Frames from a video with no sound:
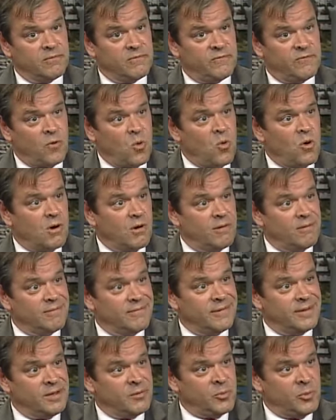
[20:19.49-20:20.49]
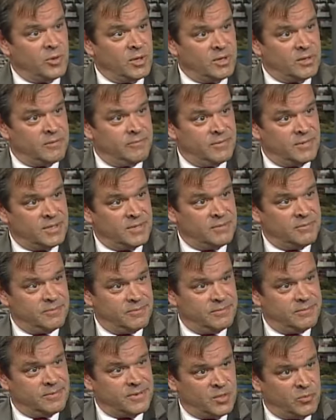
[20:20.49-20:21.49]
for a, a,
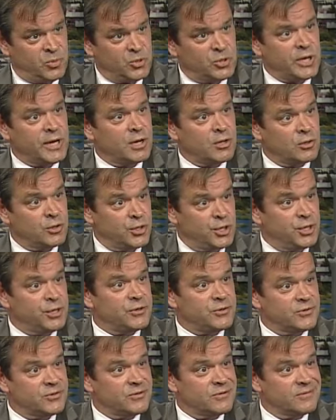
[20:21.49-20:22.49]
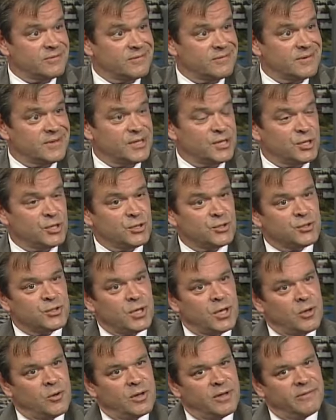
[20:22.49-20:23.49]
a particular use.
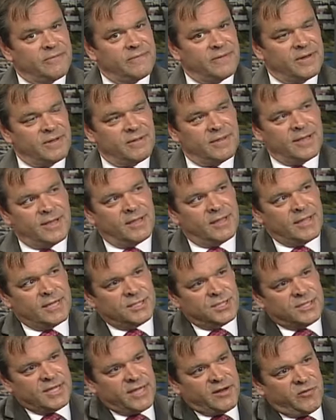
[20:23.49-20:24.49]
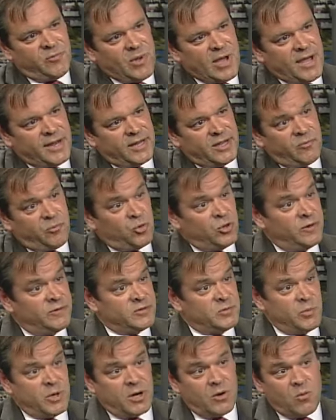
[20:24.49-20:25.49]
So if a, a, legislative body approves
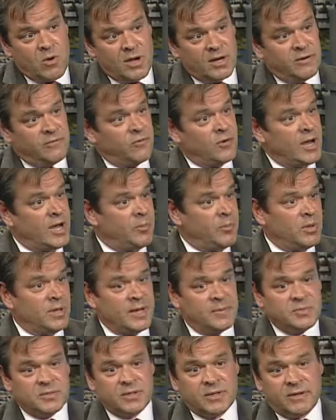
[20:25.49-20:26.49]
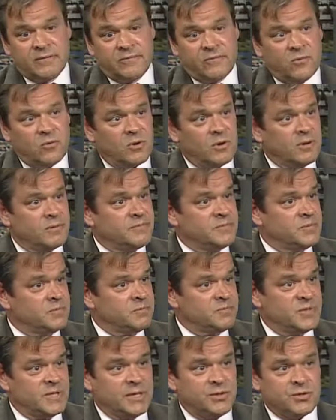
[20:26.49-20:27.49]
marijuana for epilepsy, for
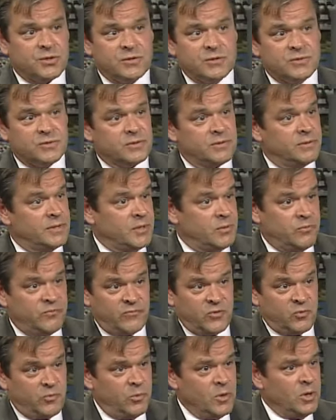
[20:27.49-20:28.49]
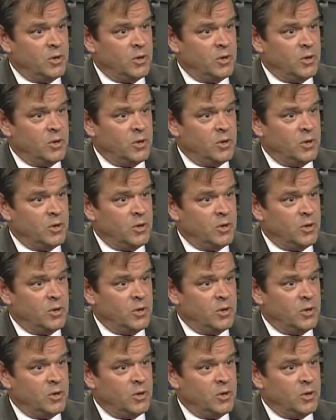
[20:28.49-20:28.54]
seizures, you know, for